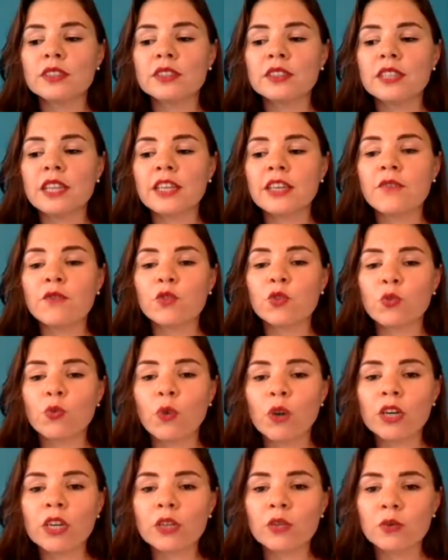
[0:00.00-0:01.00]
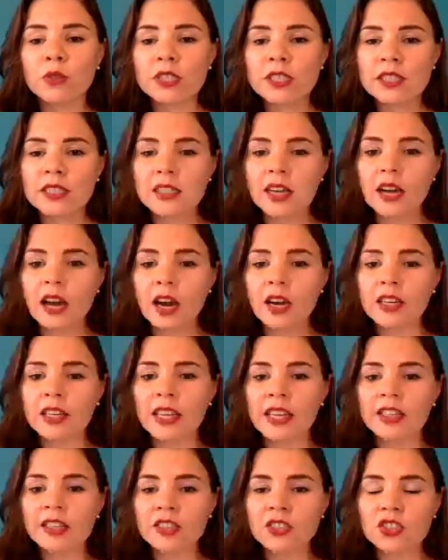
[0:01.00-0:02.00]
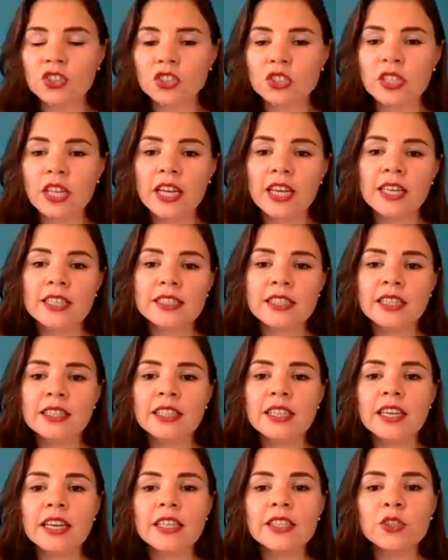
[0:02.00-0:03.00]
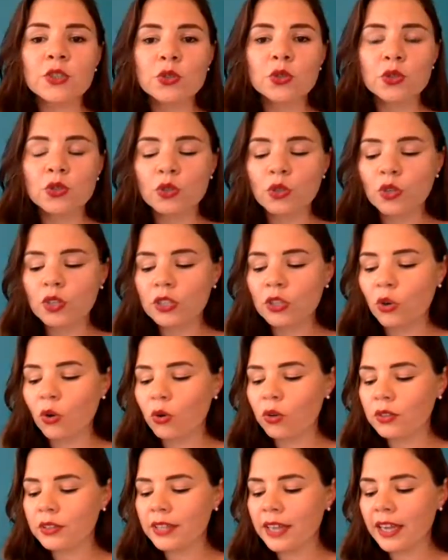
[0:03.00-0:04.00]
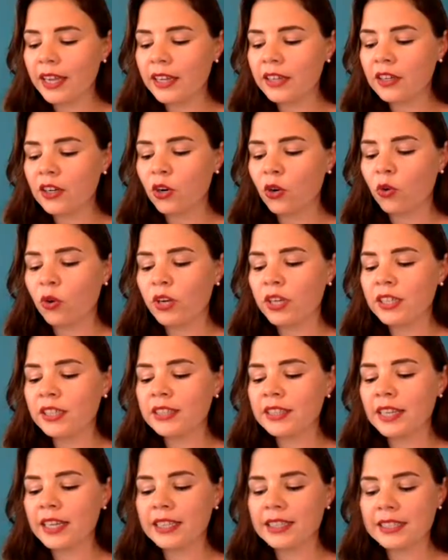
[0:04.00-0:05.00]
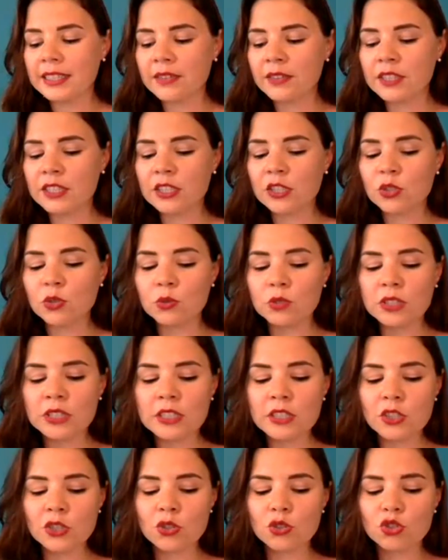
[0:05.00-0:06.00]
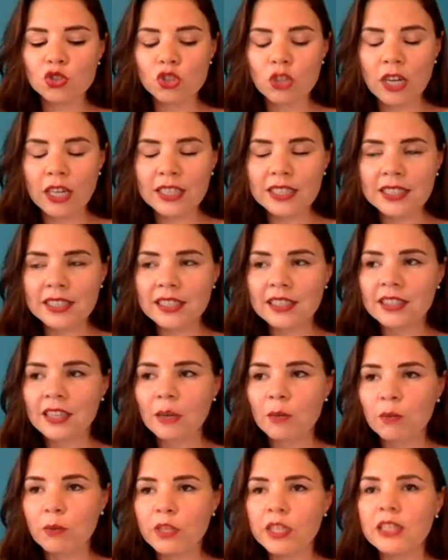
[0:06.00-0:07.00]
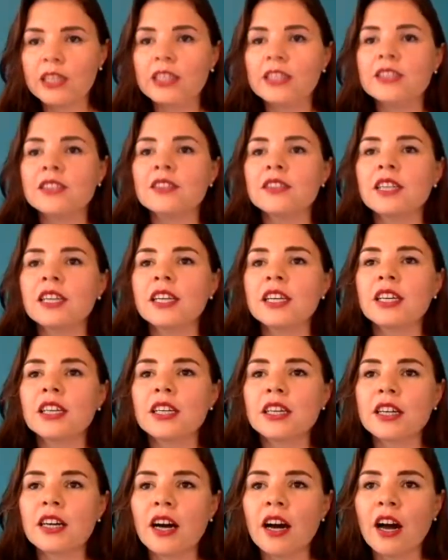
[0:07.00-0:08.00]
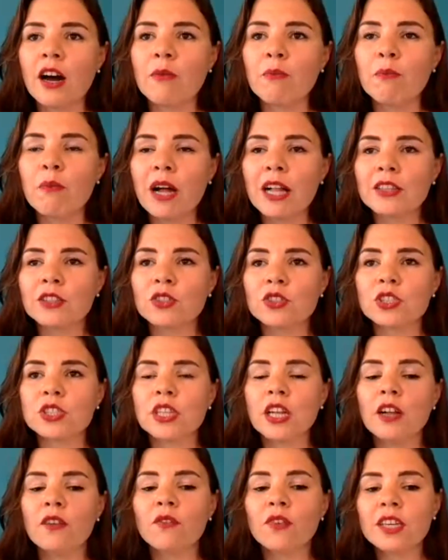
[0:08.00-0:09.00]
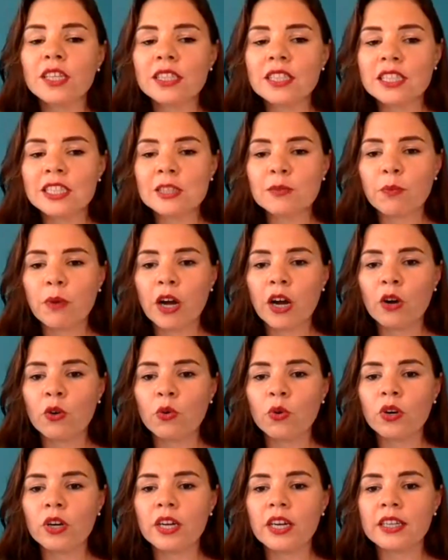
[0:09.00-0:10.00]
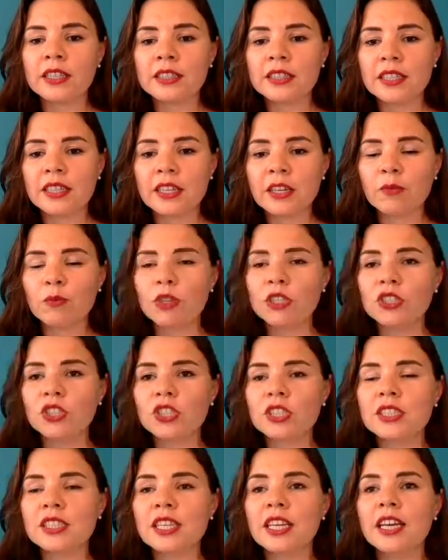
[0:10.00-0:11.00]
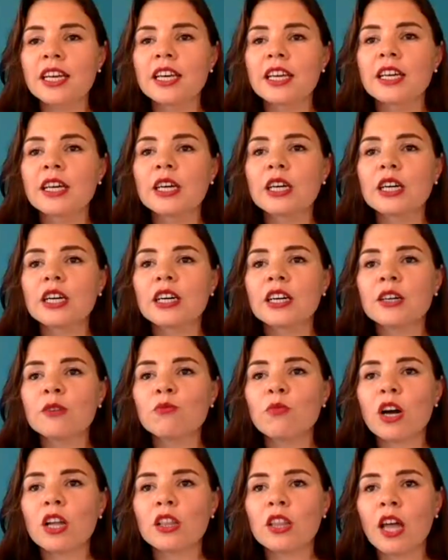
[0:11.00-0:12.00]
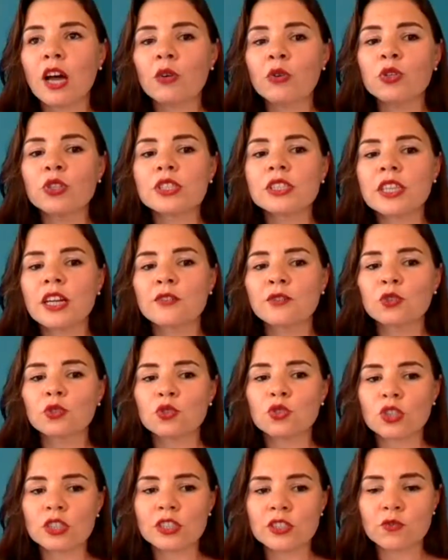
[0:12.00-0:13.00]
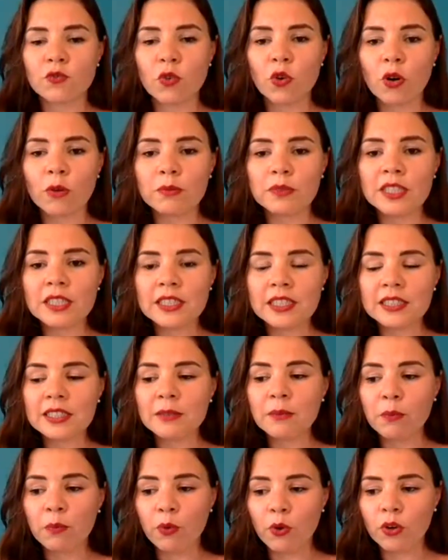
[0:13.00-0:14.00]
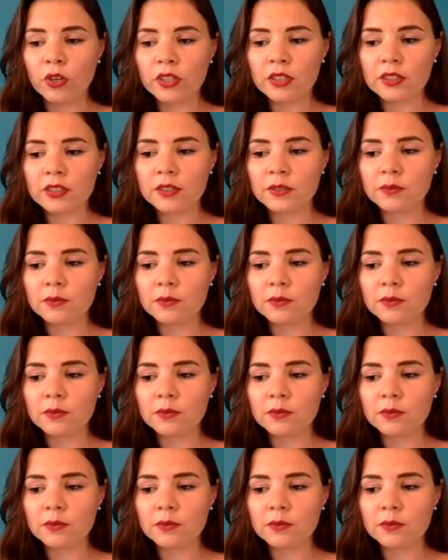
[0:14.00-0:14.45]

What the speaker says: like if you're working with Archangel Zadkiel, you could not hold anger or any negativity. You would need to trust and completely melt yourself in his power, and just allow yourself to transform. This is important.